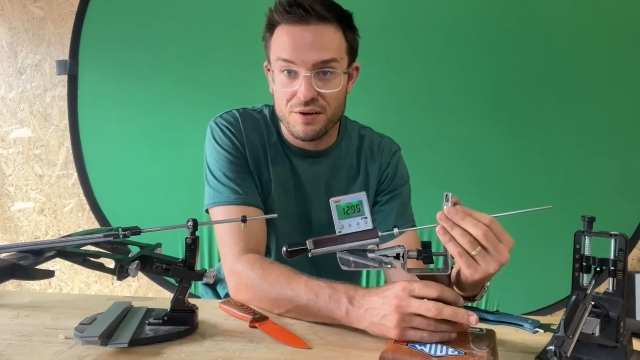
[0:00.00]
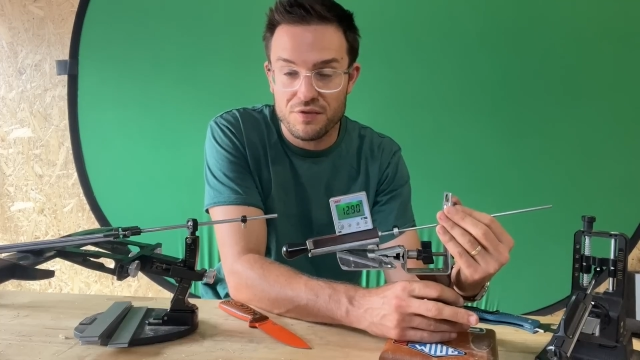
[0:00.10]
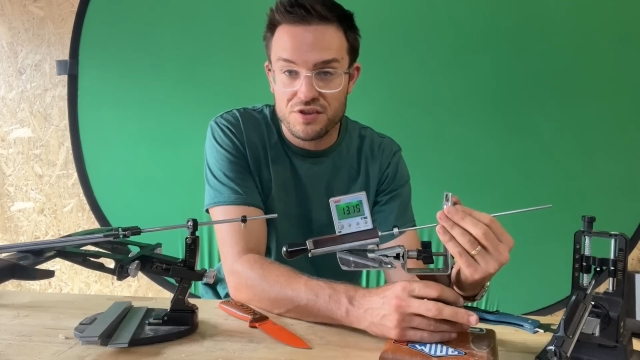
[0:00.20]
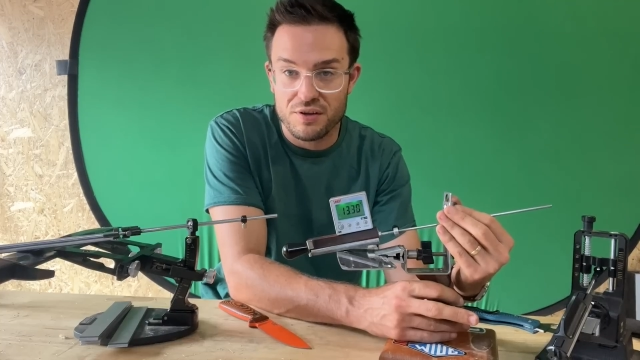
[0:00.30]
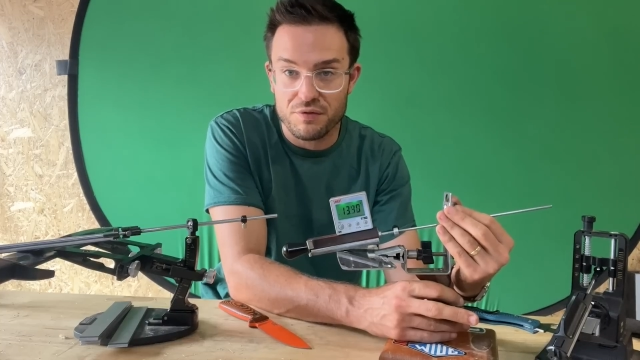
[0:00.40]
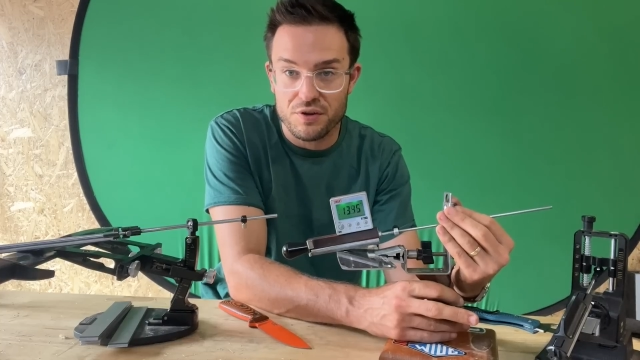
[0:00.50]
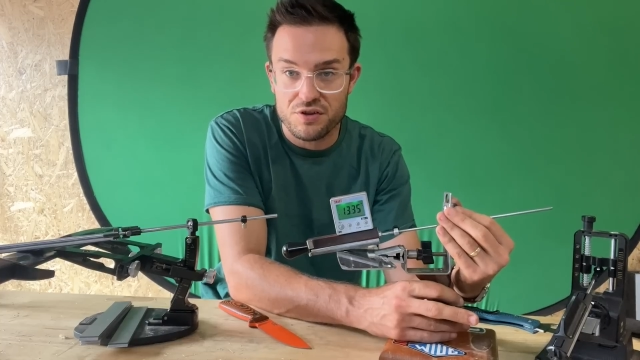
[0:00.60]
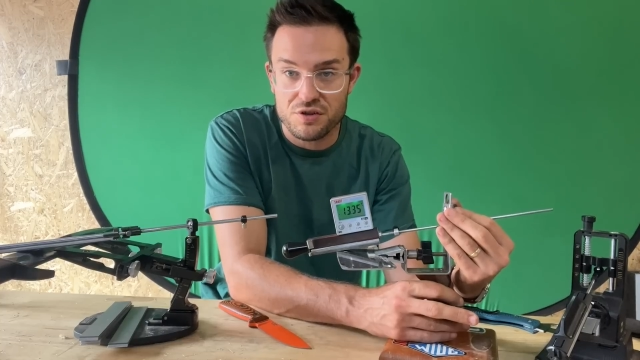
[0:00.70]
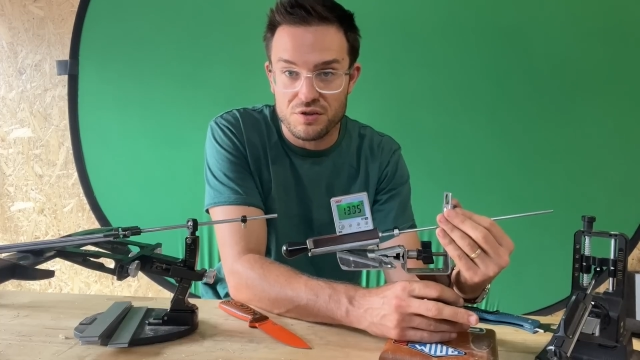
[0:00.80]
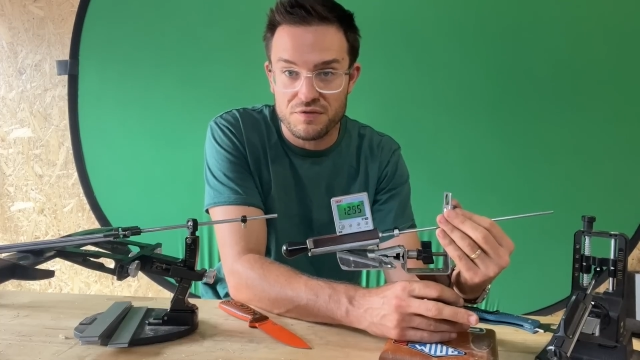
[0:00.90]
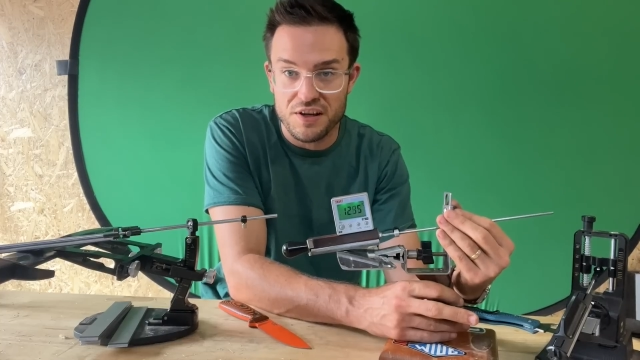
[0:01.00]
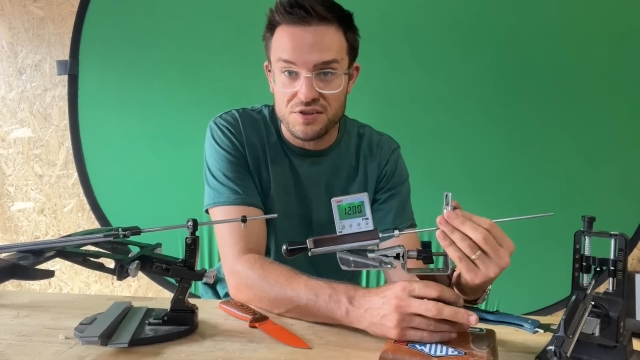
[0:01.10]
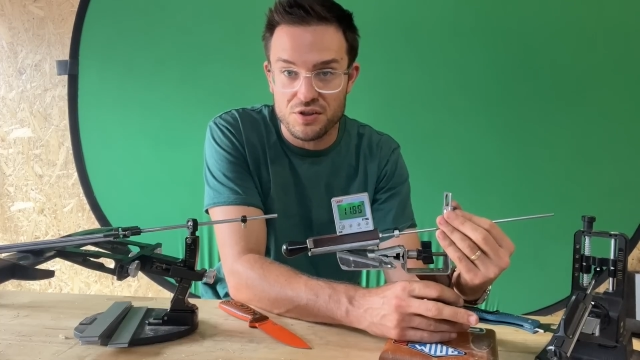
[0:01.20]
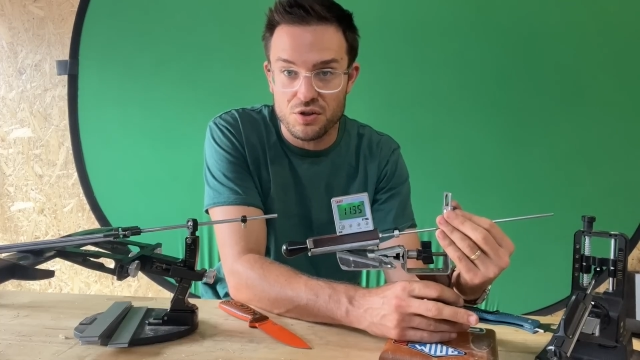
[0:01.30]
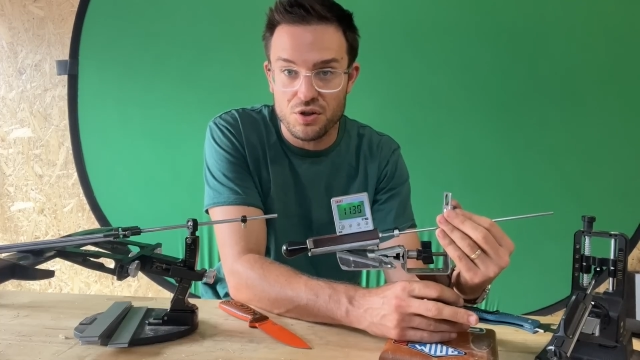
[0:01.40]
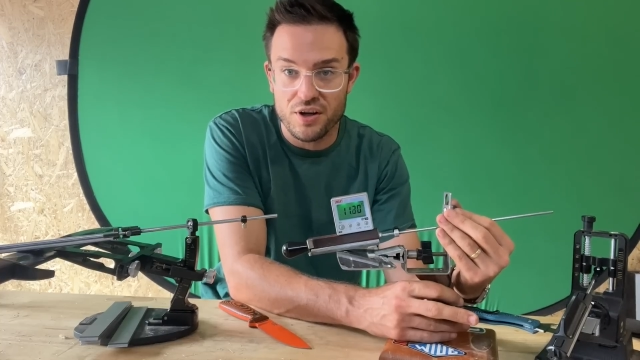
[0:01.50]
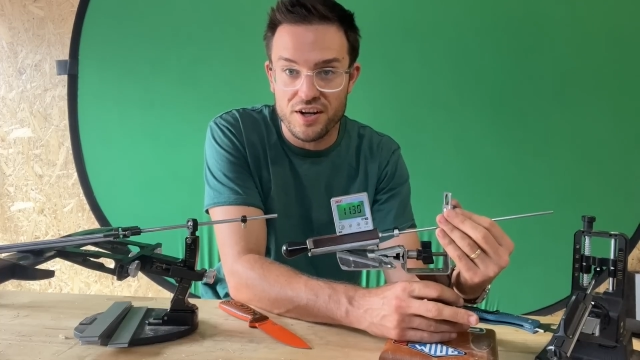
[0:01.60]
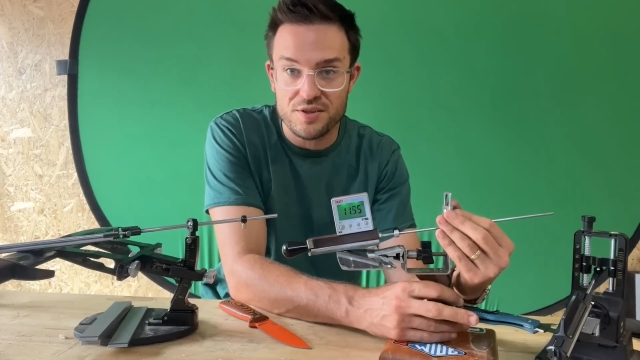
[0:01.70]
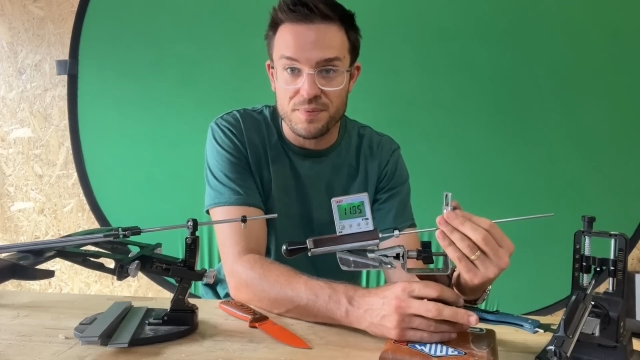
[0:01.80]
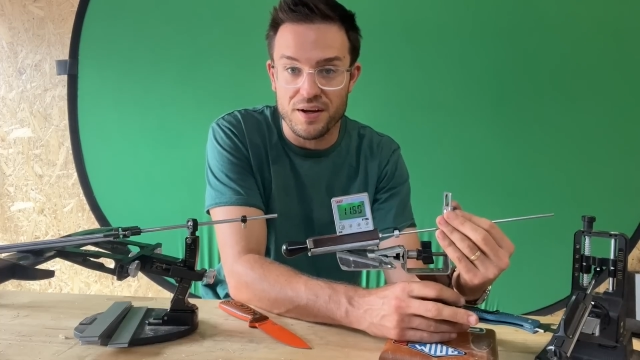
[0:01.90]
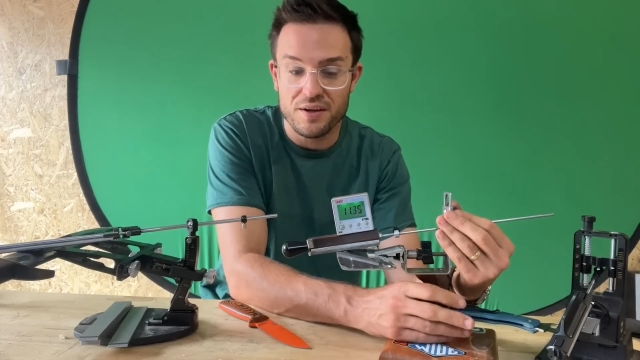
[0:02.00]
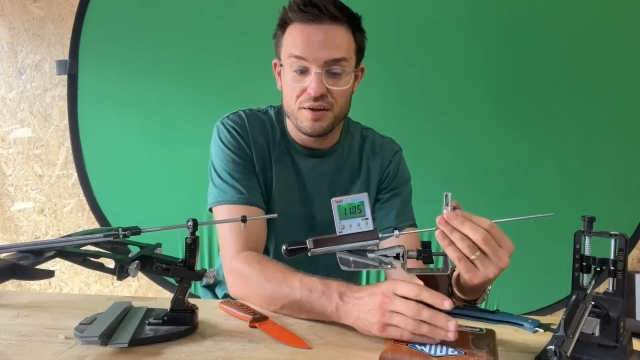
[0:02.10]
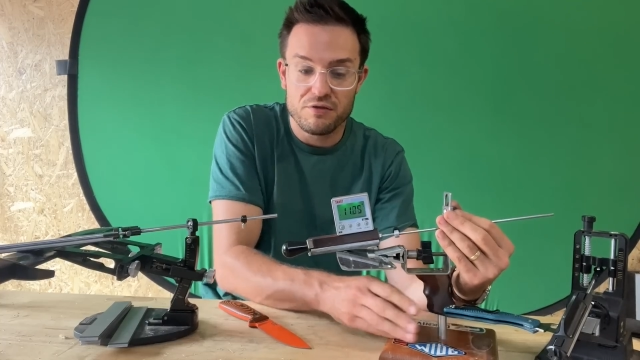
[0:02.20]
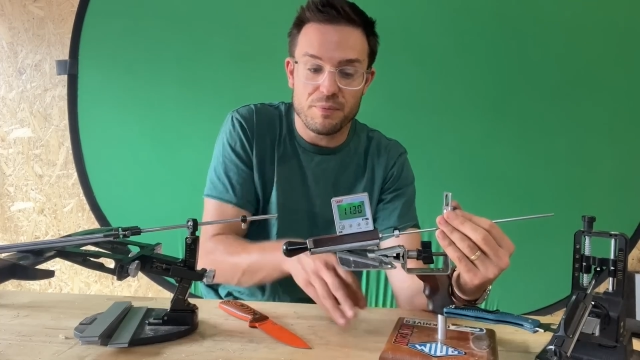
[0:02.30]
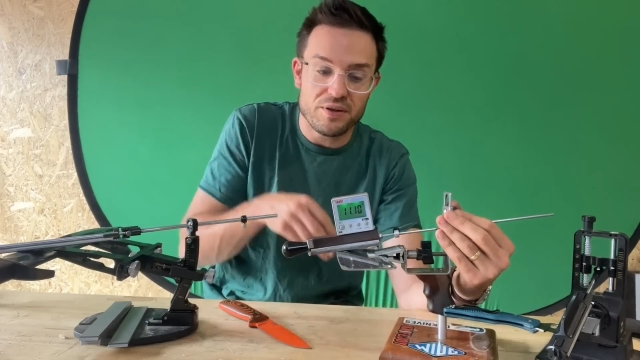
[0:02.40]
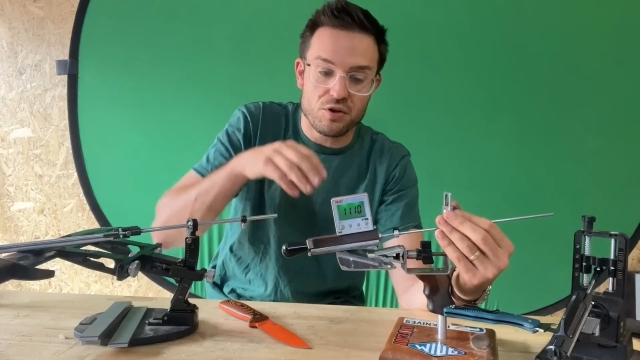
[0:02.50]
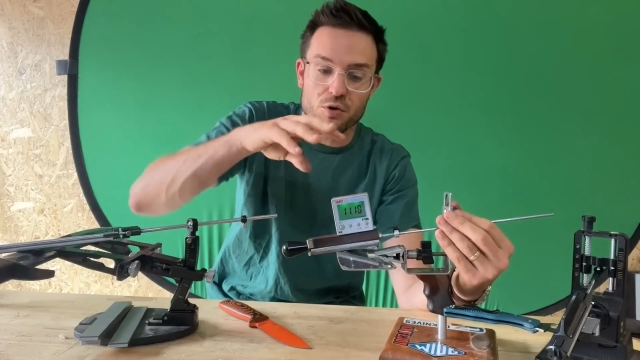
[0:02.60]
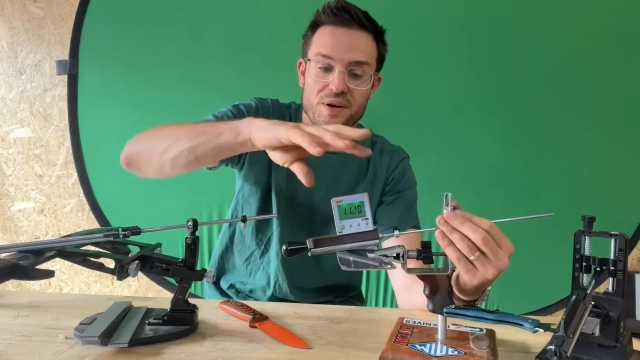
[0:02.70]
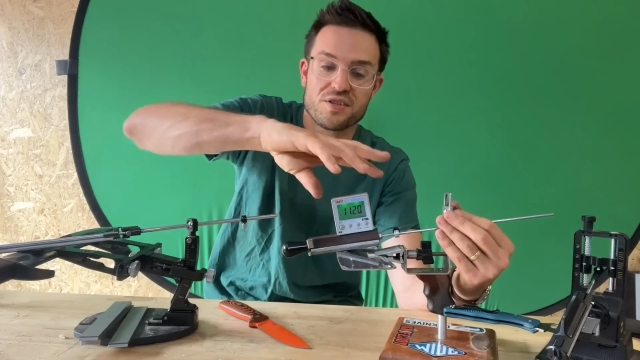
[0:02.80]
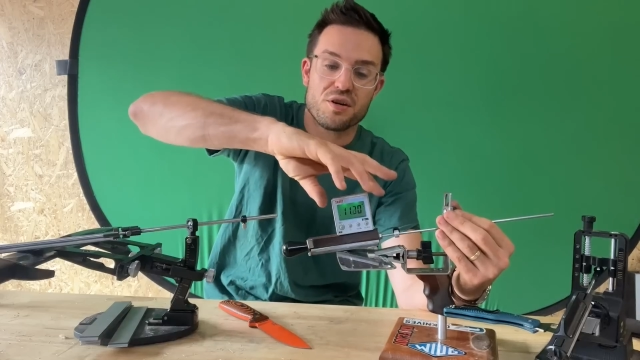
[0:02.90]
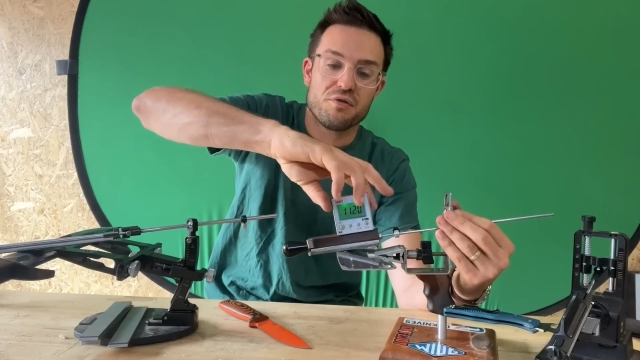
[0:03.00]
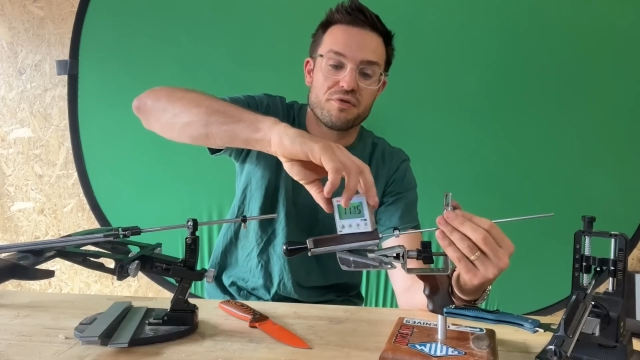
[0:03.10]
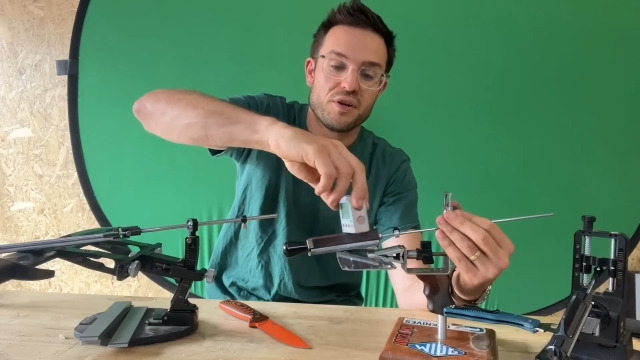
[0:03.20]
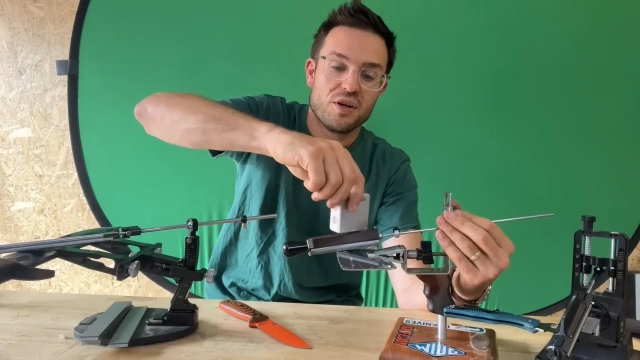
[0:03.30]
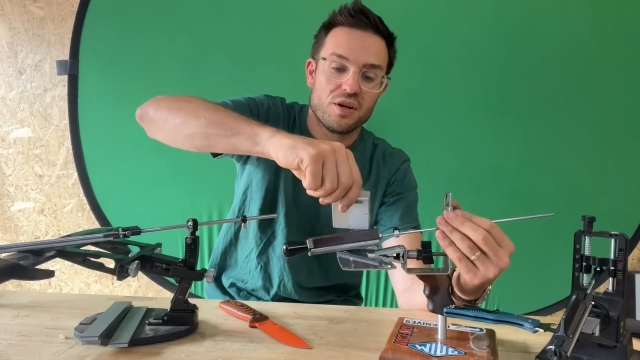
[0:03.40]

Obviously I've got this sort of facing you guys, but for me to do it myself,